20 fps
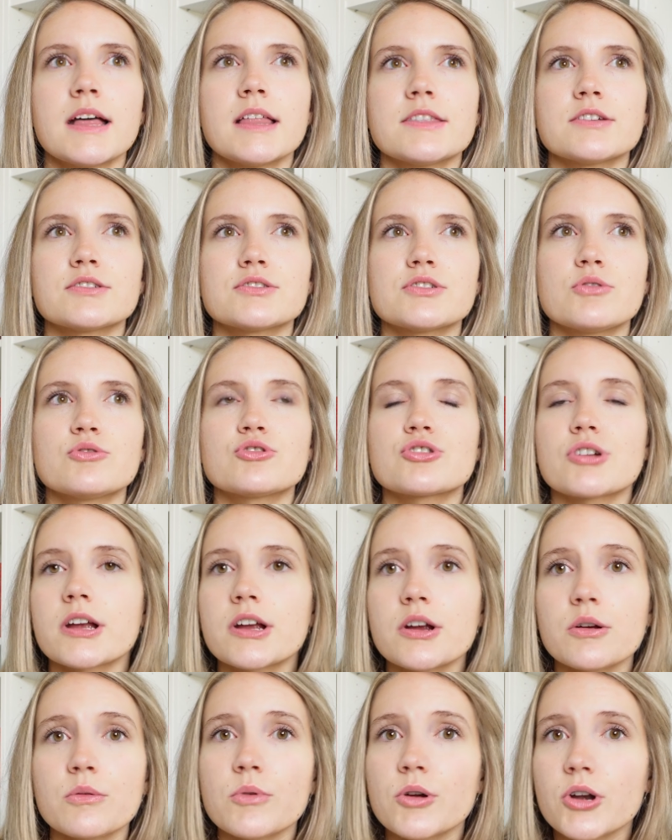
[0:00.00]
there's no
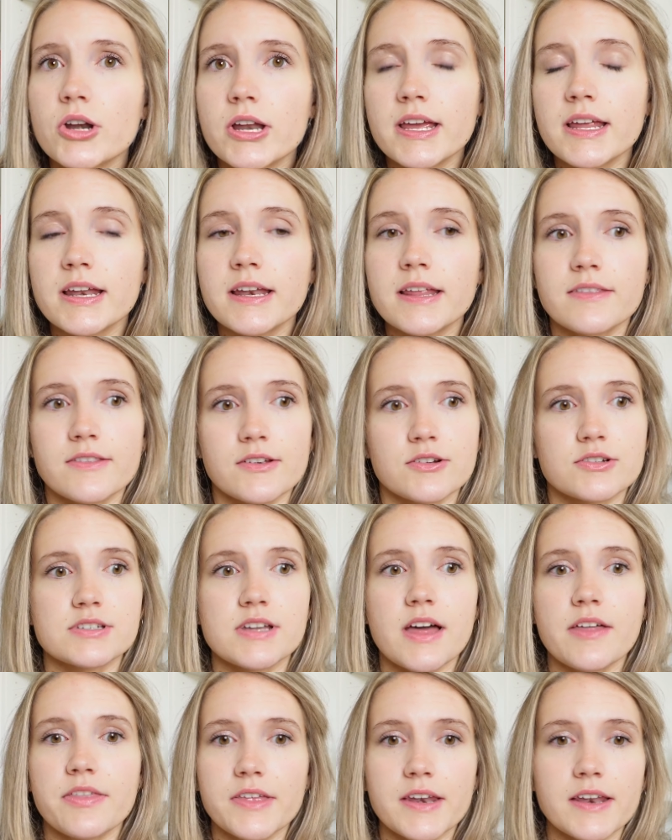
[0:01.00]
trigger warning, there's
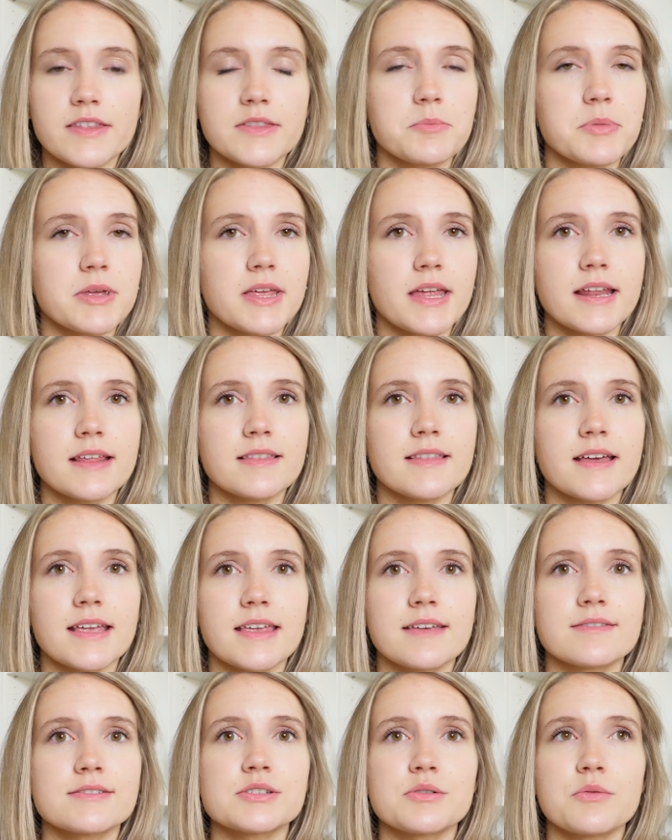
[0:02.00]
nothing at the beginning that
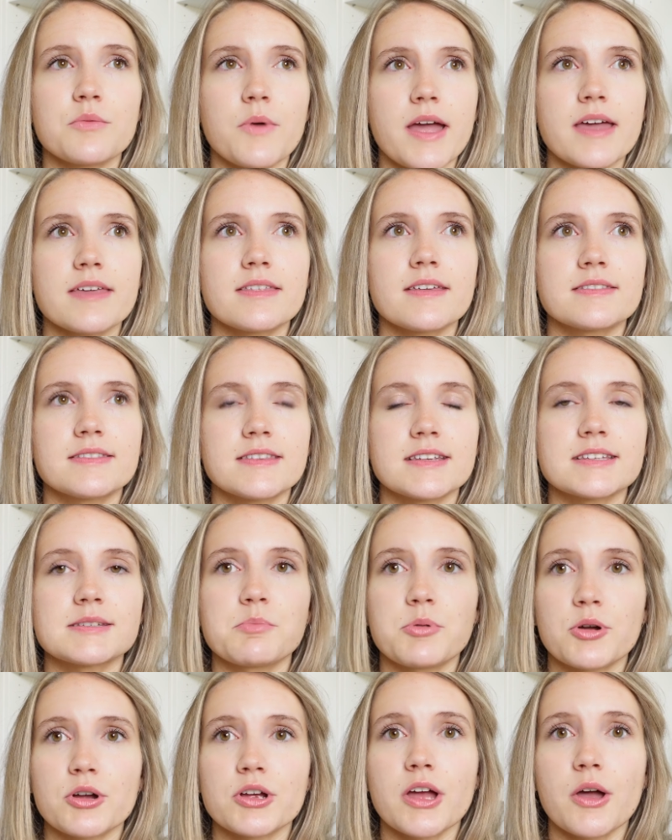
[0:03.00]
gives away that this
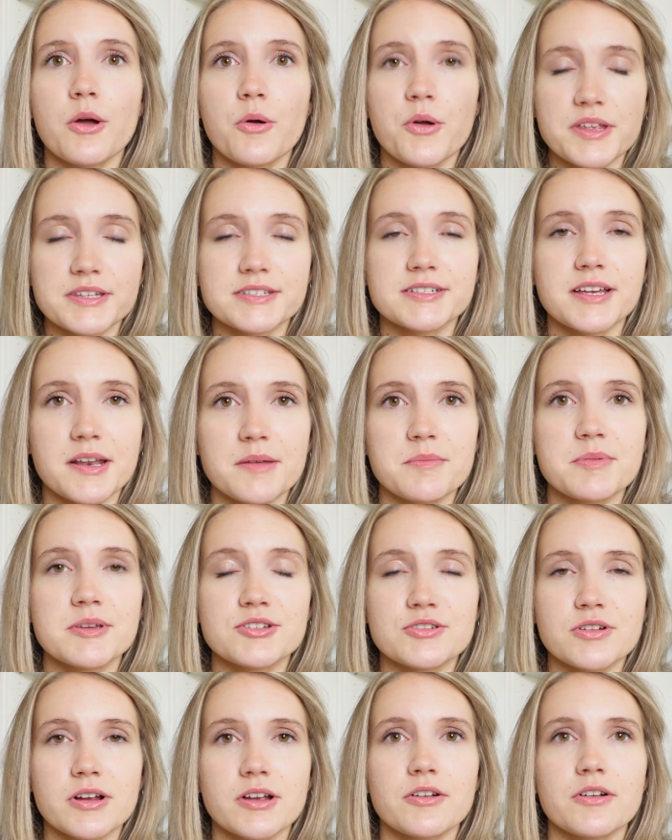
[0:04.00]
book is gonna be
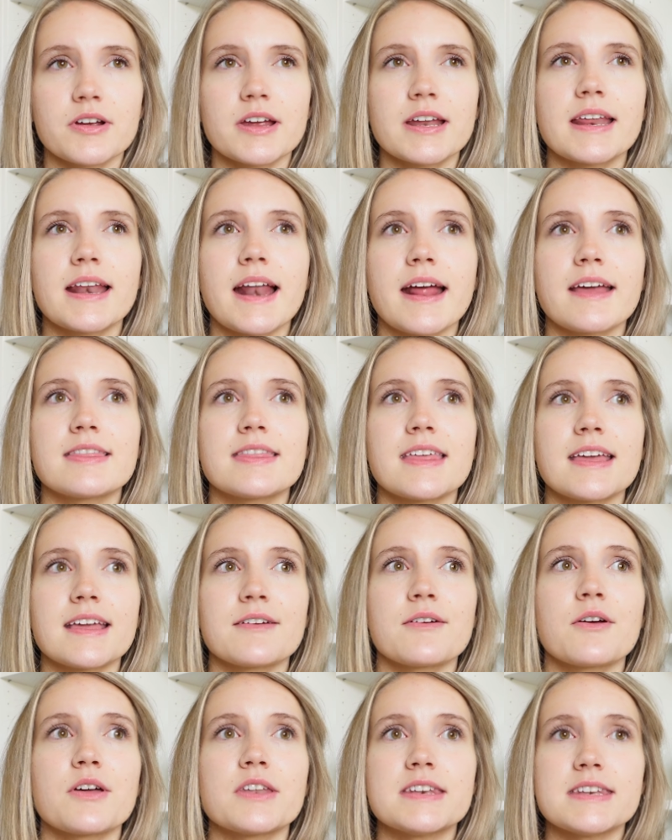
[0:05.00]
triggering, and I
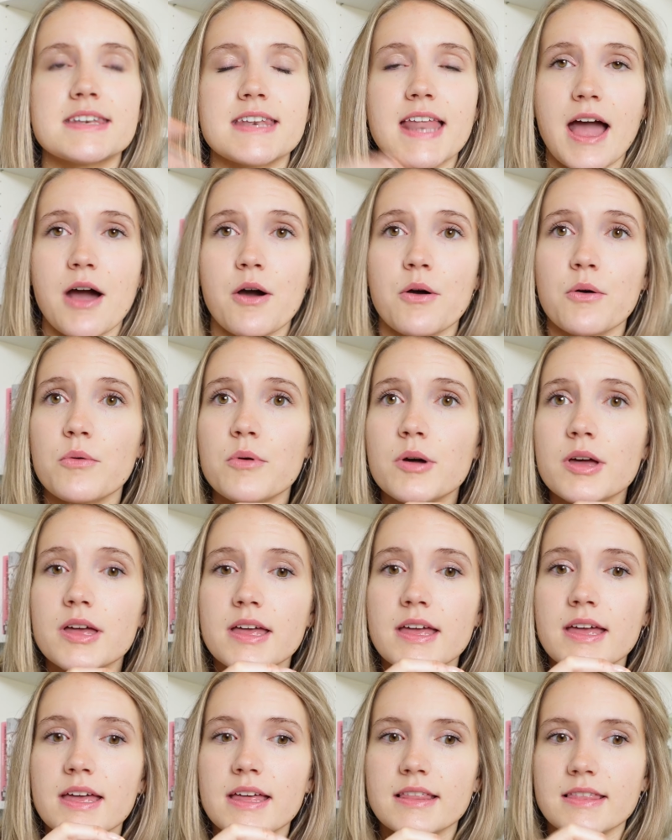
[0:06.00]
think now,
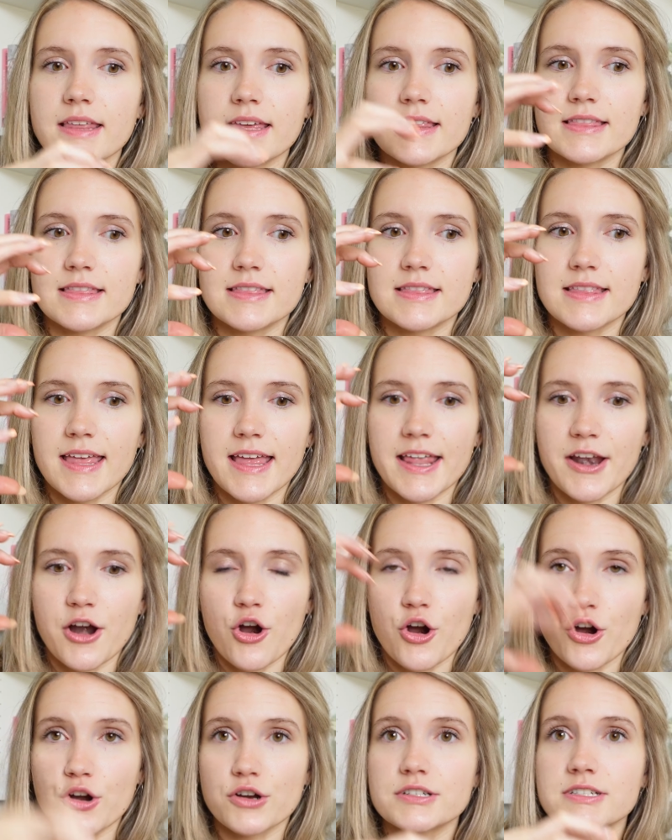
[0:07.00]
like in
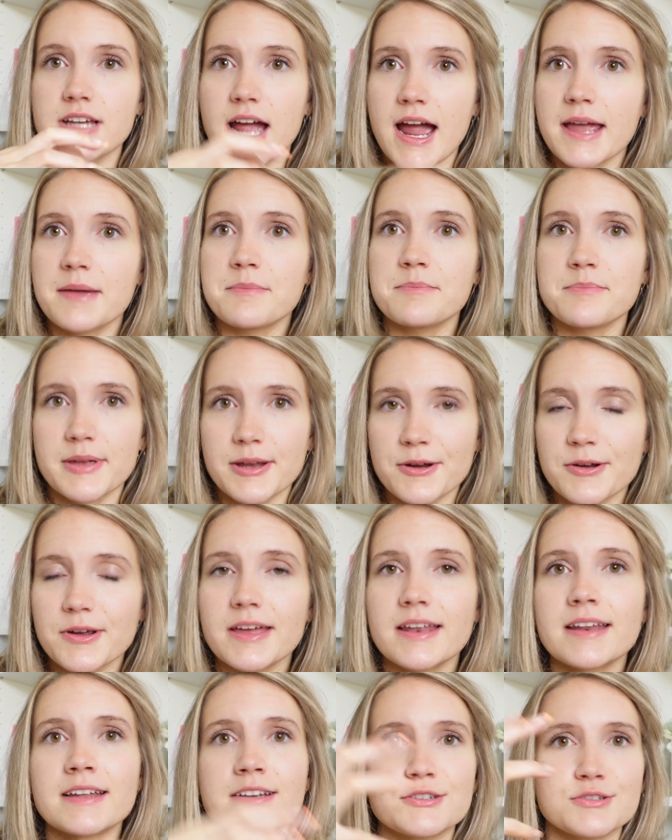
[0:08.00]
our time
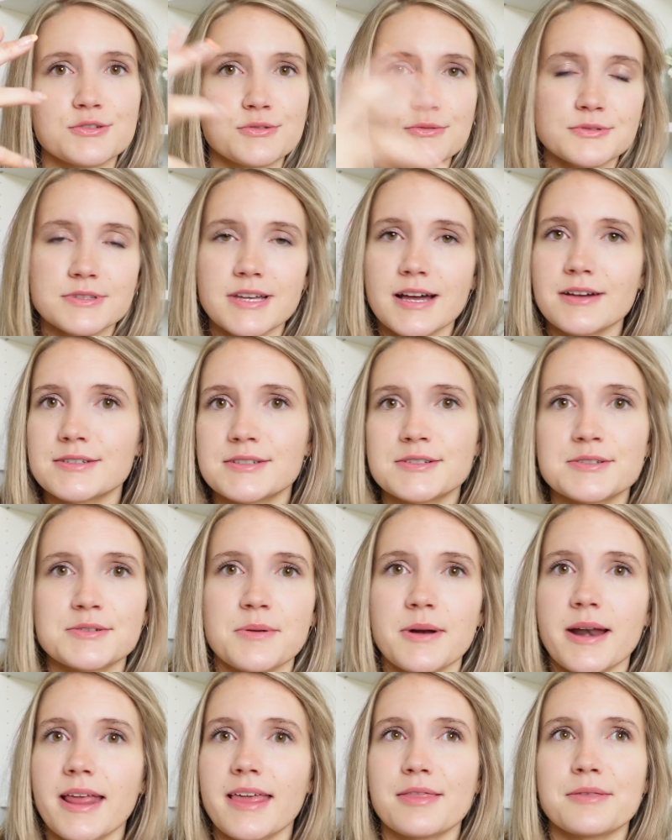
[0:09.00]
period in
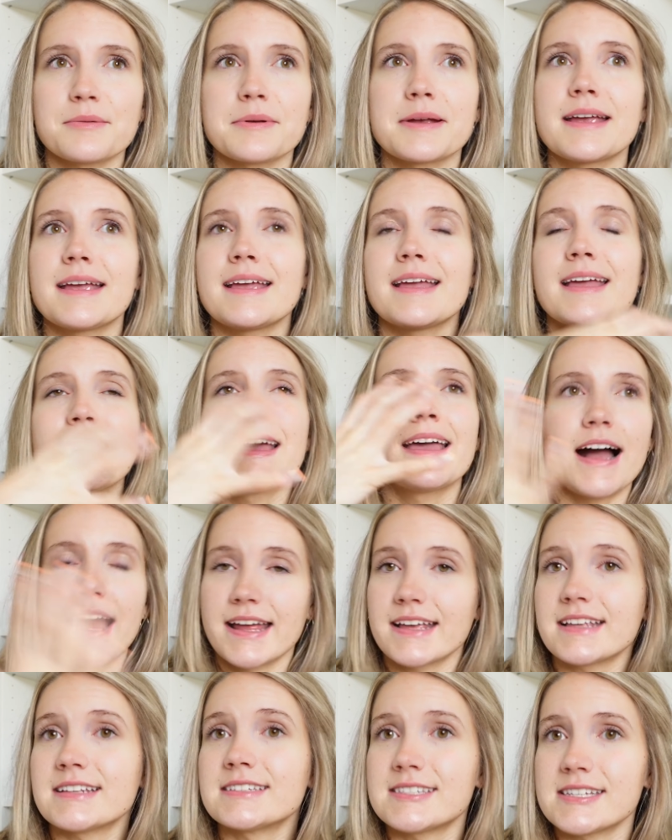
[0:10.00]
2023,
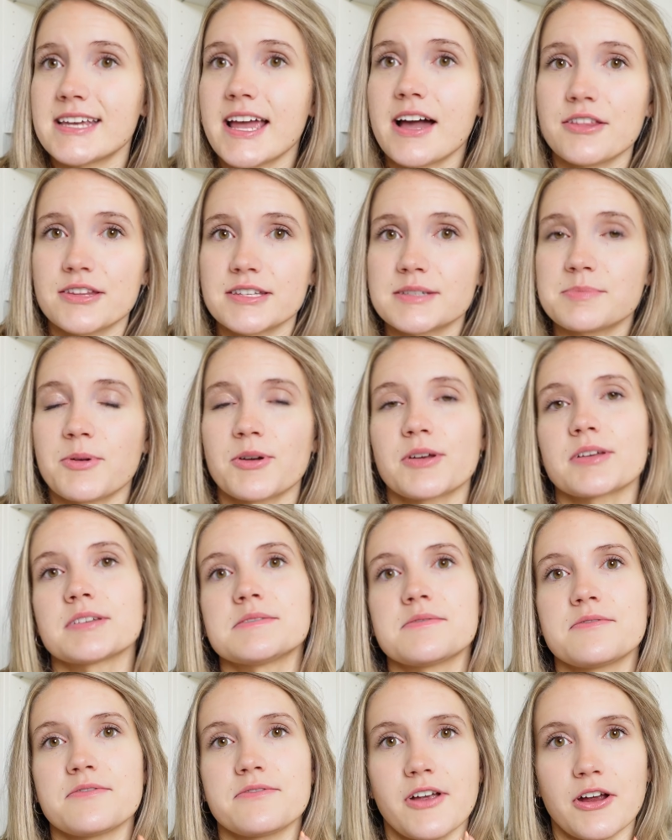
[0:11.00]
I can see how this book is
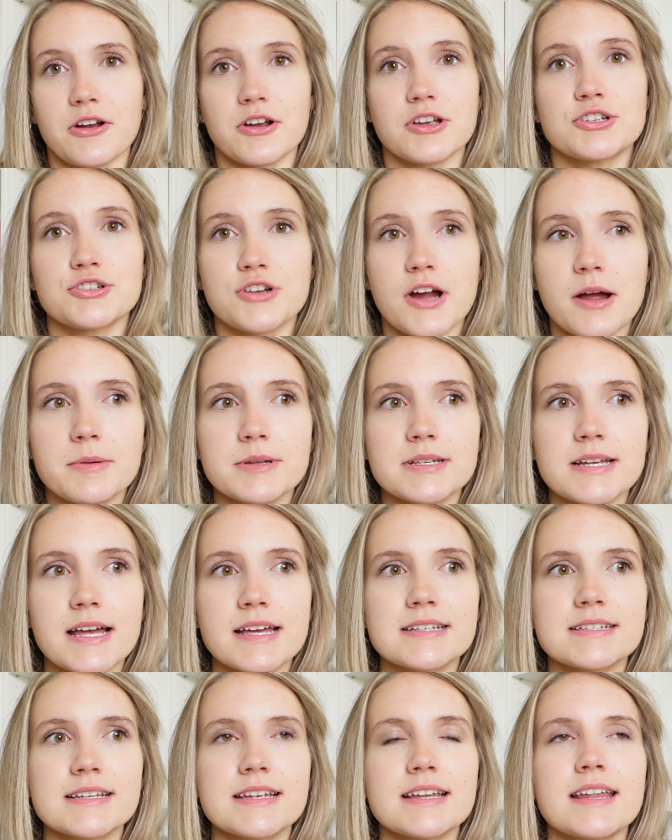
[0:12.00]
very
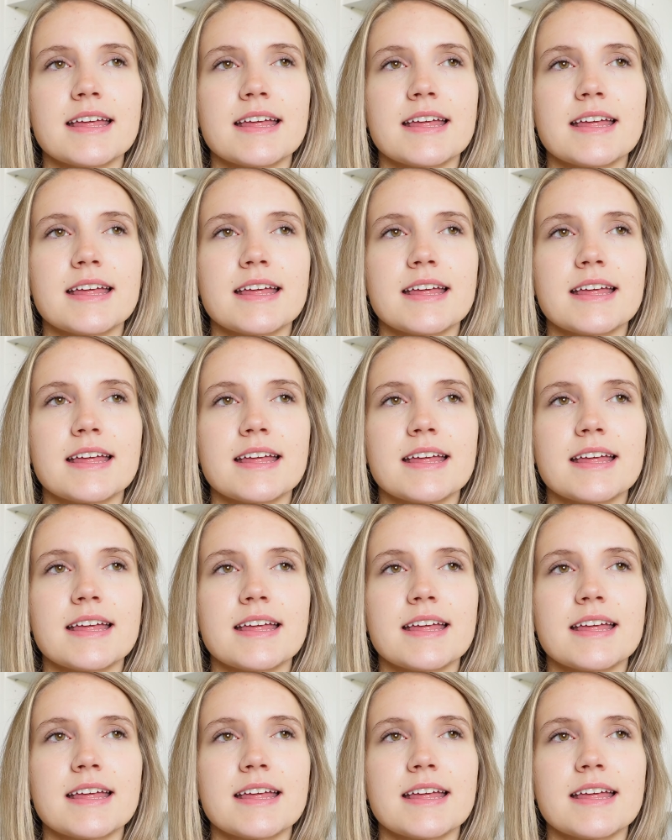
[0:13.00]
traumatizing.